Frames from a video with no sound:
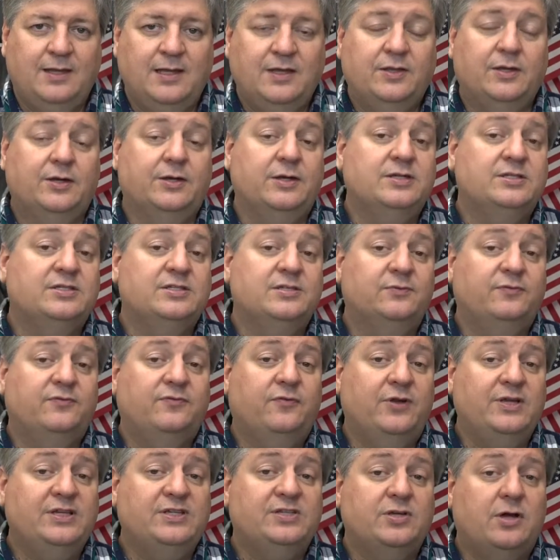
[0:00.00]
There is some
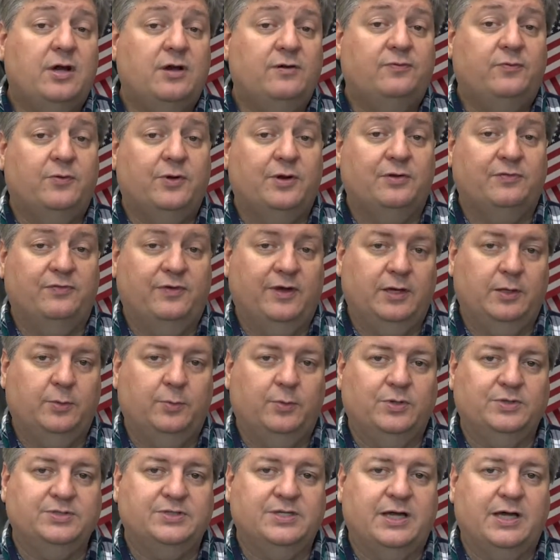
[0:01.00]
free software
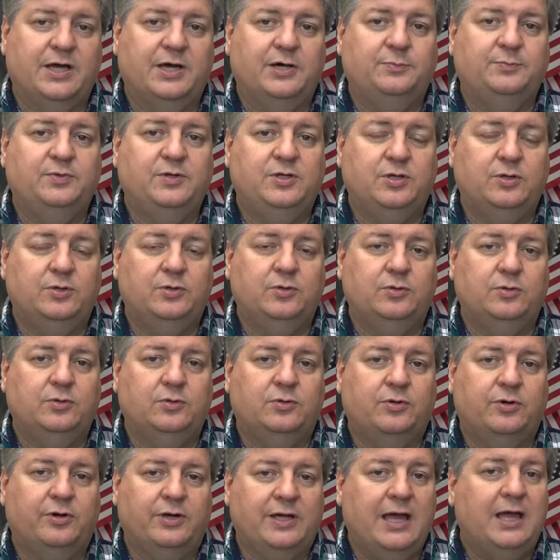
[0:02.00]
available to help
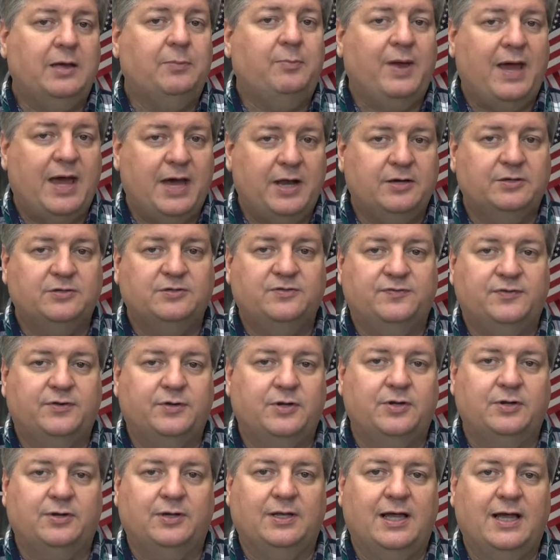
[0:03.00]
you create patterns
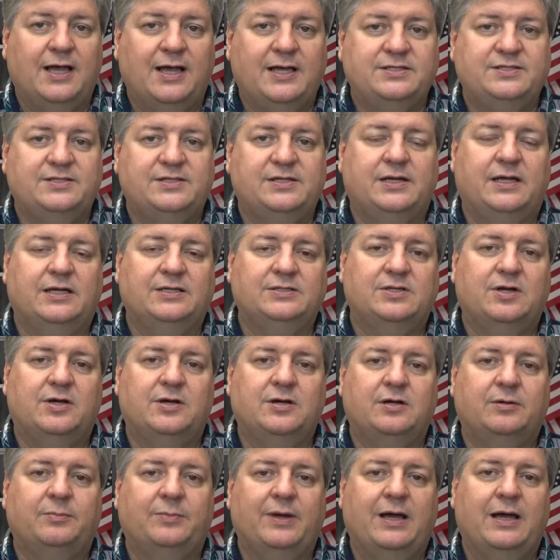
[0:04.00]
for your lights that I'll
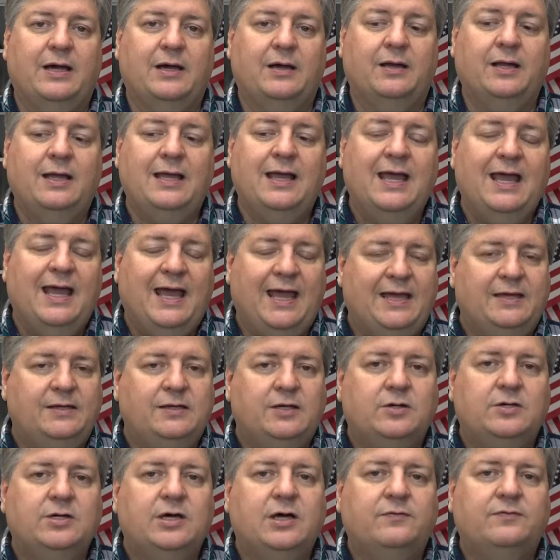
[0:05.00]
talk about, and
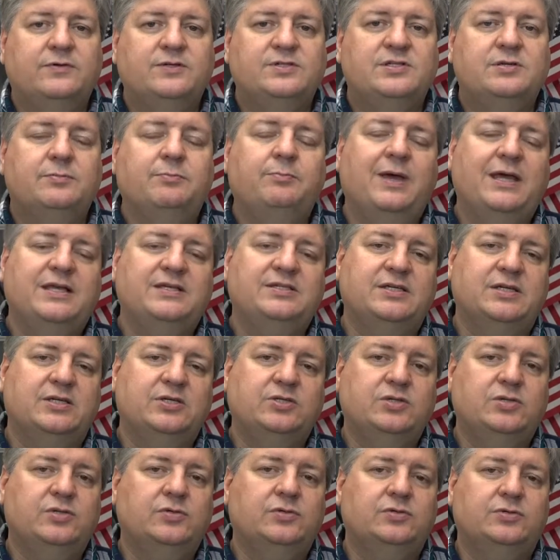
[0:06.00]
I'll cover some
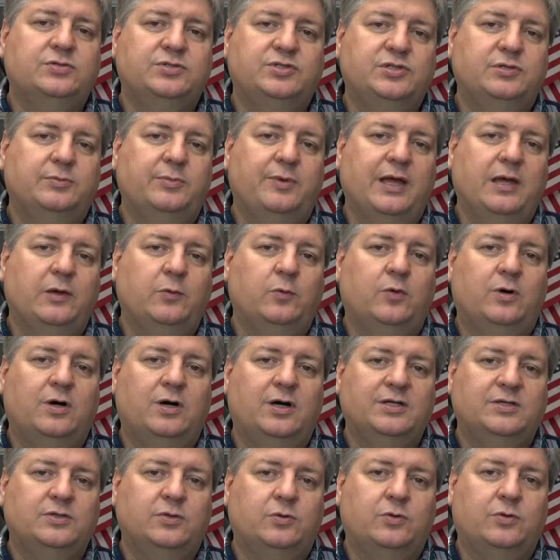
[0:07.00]
basic tools you may
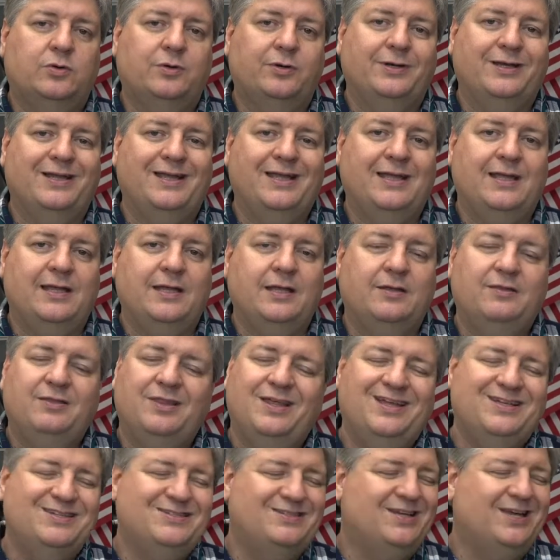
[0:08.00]
want or need.
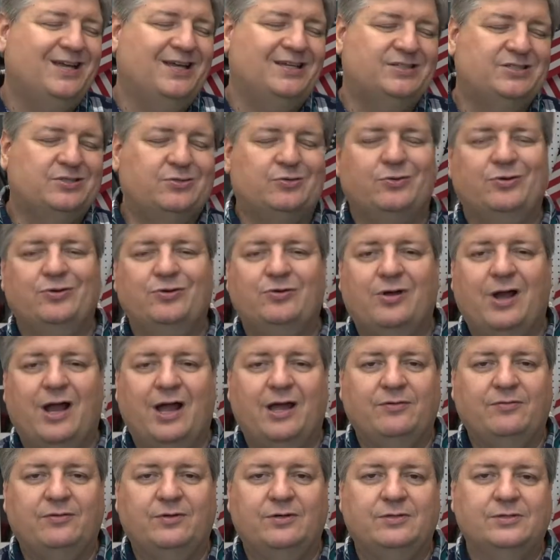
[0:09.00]
Things like
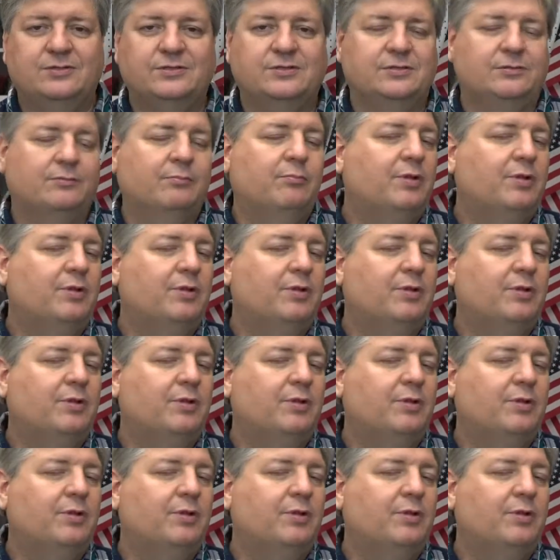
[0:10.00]
screwdrivers and